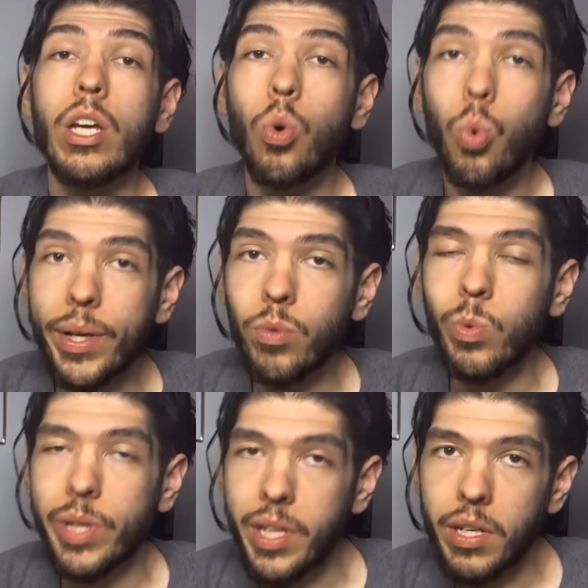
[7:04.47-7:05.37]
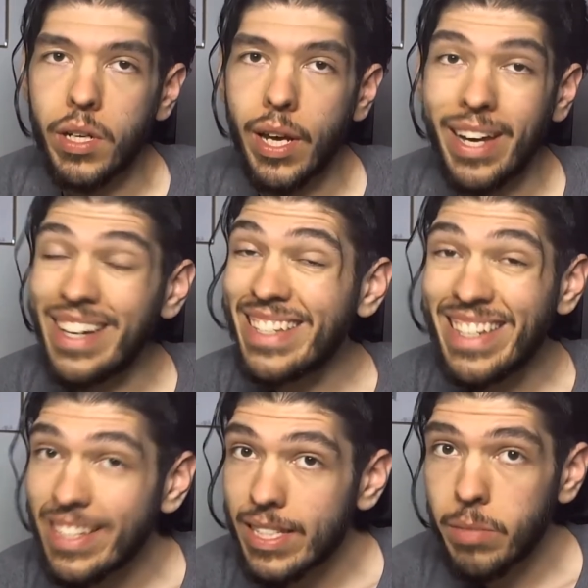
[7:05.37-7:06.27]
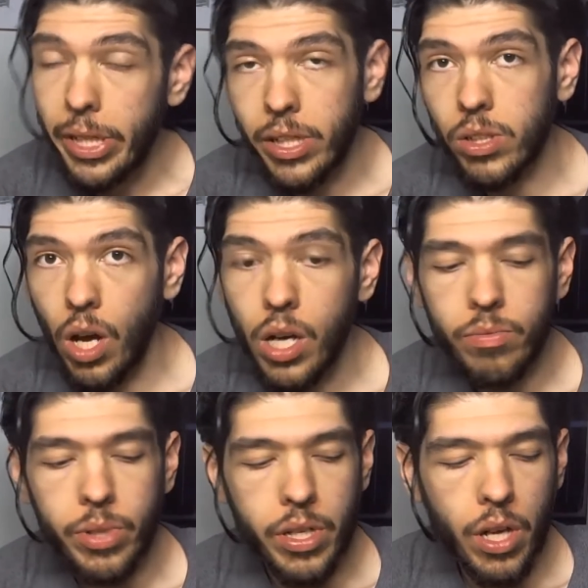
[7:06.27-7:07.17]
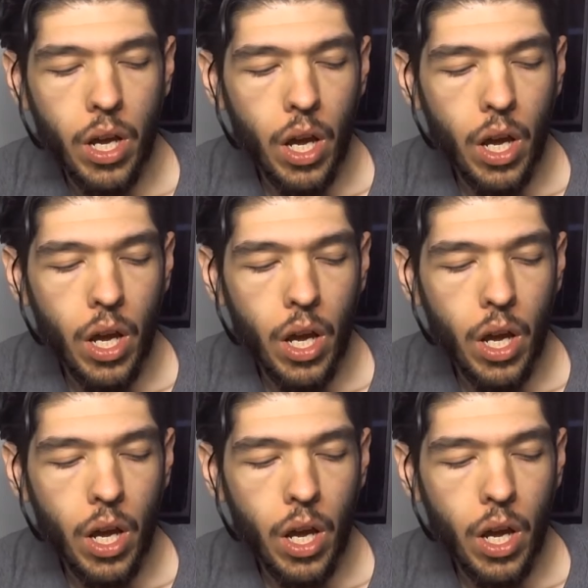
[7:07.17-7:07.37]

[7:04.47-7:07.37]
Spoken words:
quick read, and it didn't seem like a long read.